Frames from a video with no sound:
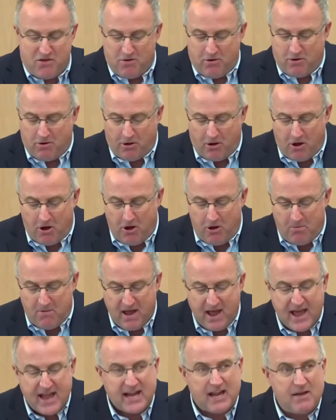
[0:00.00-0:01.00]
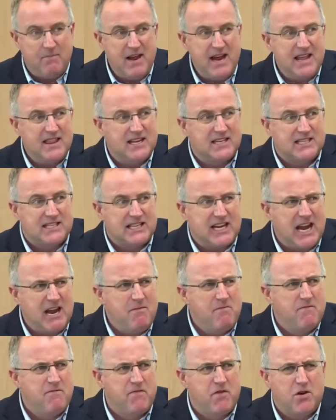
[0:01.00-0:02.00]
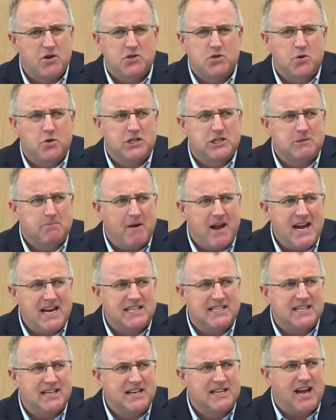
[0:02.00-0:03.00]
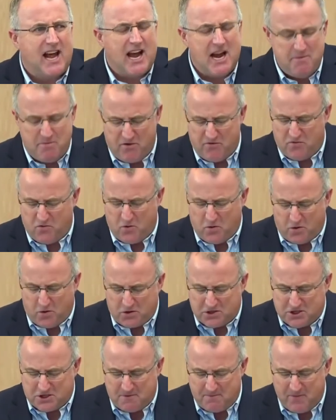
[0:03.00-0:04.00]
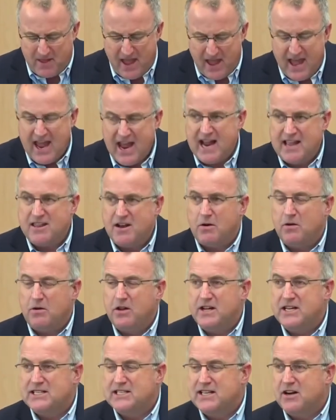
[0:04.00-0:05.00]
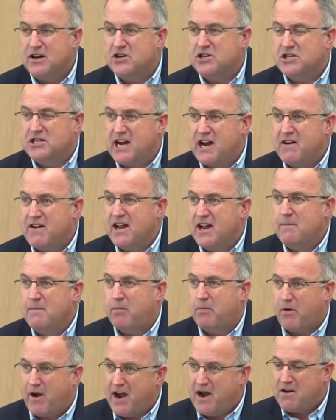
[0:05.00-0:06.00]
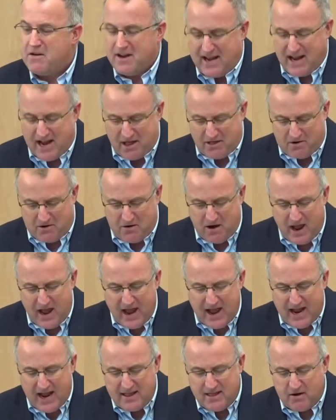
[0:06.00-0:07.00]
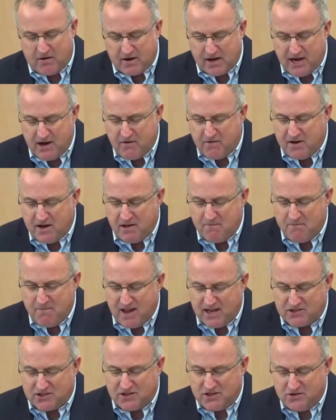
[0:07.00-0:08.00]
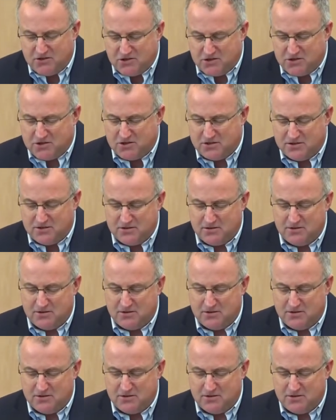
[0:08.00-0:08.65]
the globe, can be in the same virtual space in a time of worship, and they're sharing in prayer together, and they're hearing a message.